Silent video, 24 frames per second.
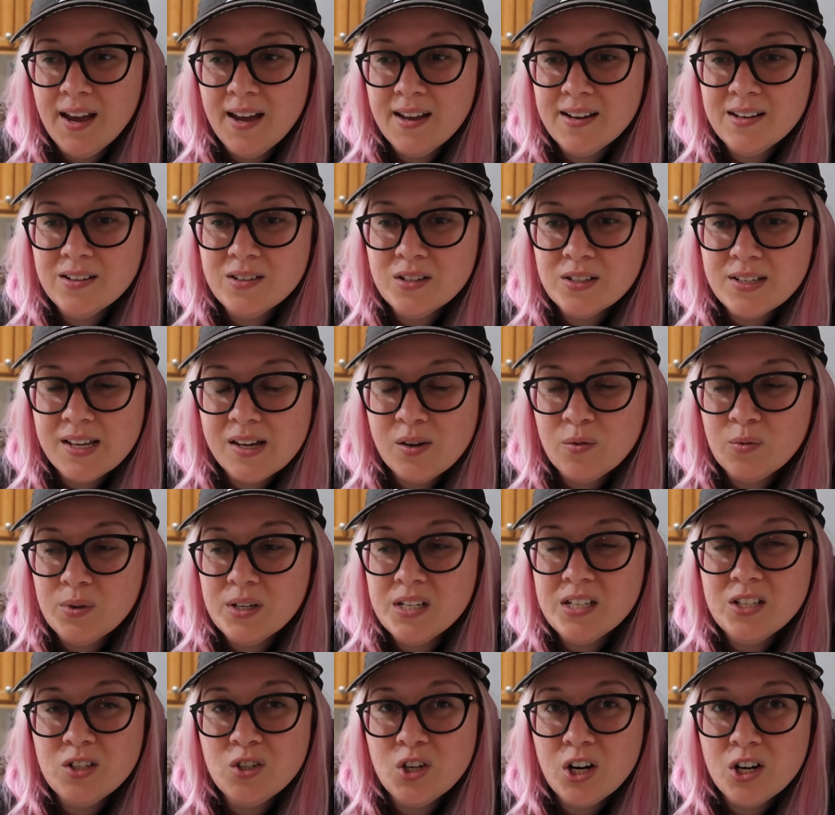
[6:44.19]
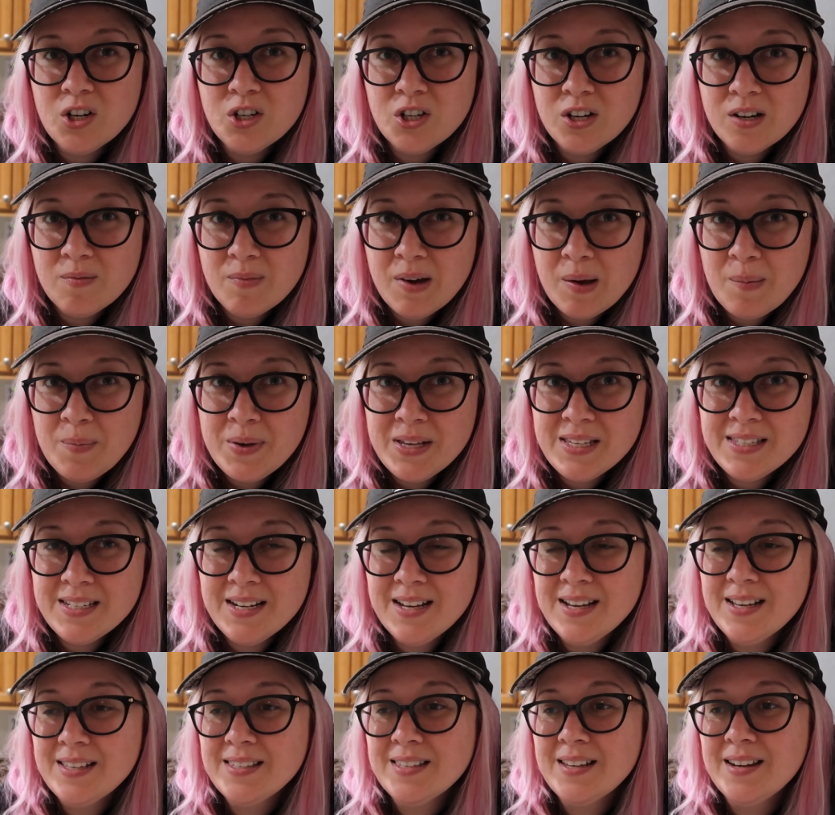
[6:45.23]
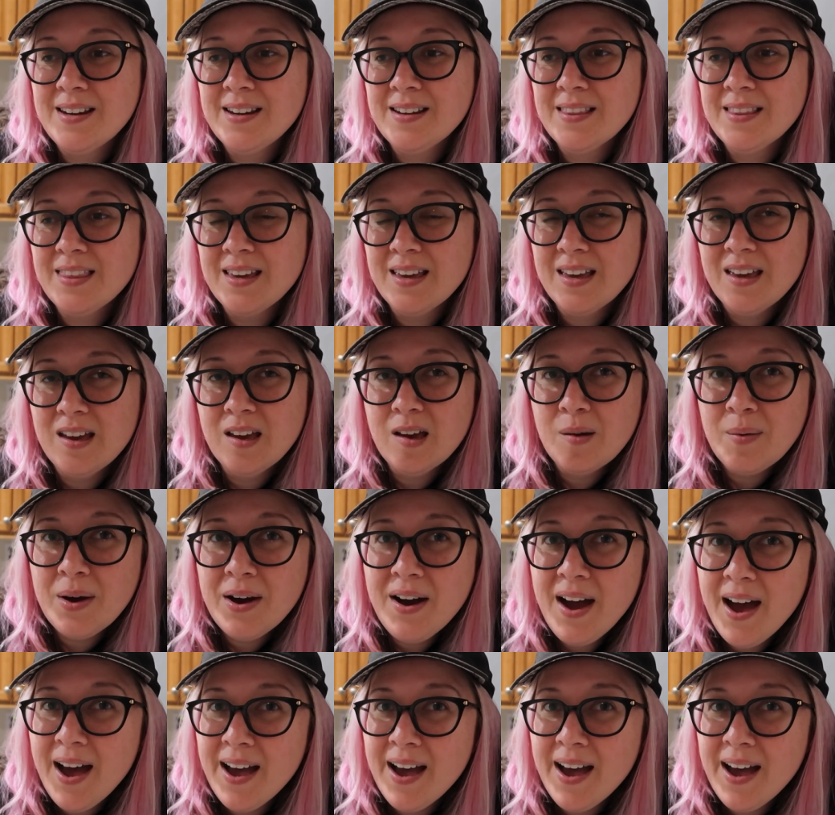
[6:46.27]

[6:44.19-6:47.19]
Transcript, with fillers: and like restructuring my business and thinking about